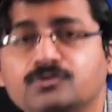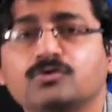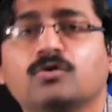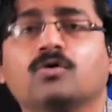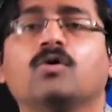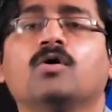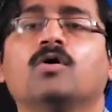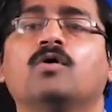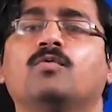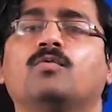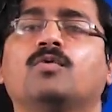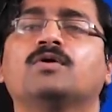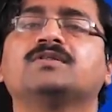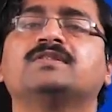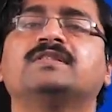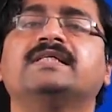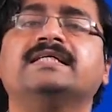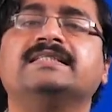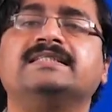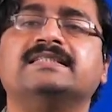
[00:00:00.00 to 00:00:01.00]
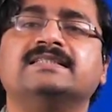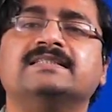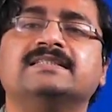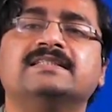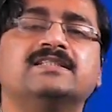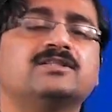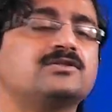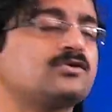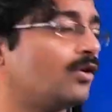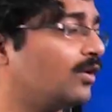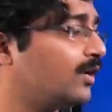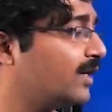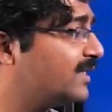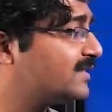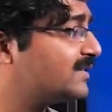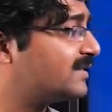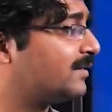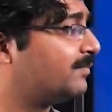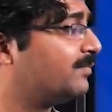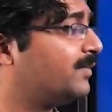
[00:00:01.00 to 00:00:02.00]
So what is this? This is called
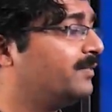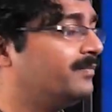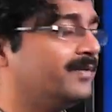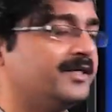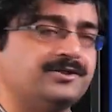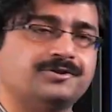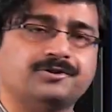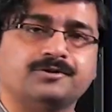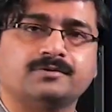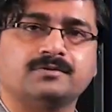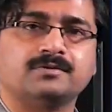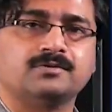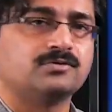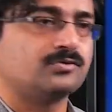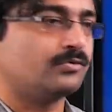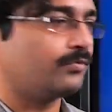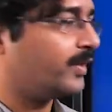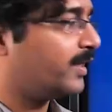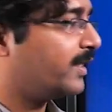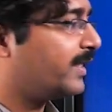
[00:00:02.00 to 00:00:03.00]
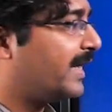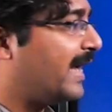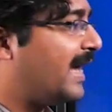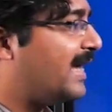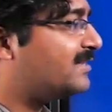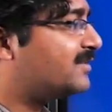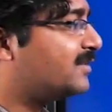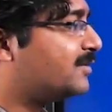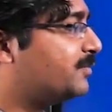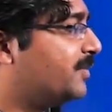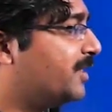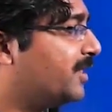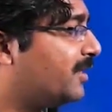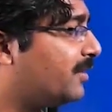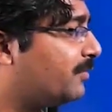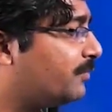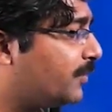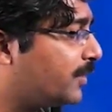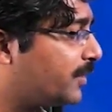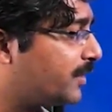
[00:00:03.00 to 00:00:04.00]
as sublimation. So when a gas is being
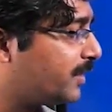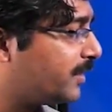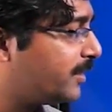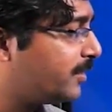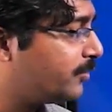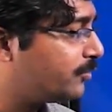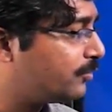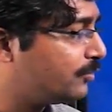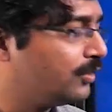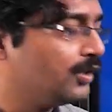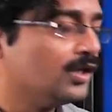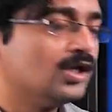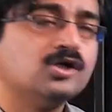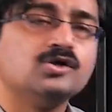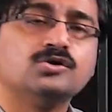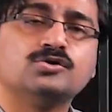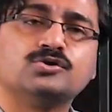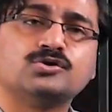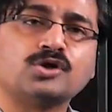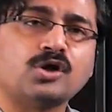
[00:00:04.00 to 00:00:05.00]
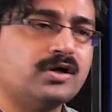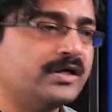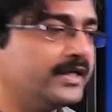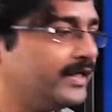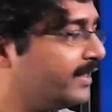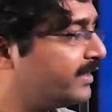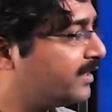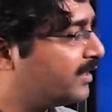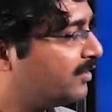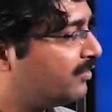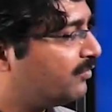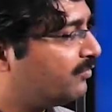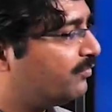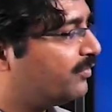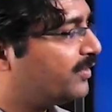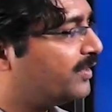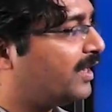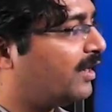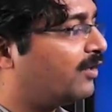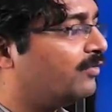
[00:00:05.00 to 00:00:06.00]
converted into solid
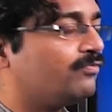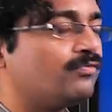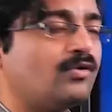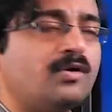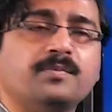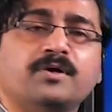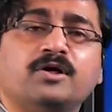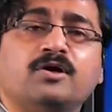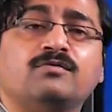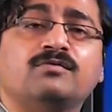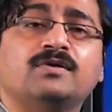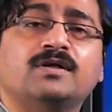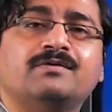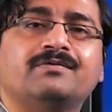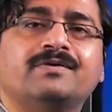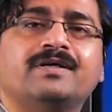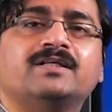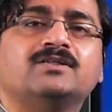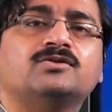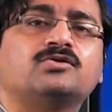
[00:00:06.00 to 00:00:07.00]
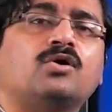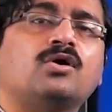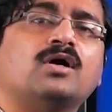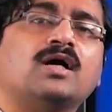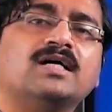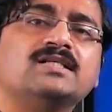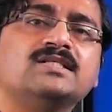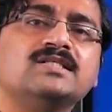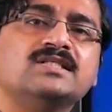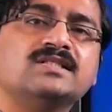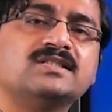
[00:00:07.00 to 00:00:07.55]
without forming of liquid is called as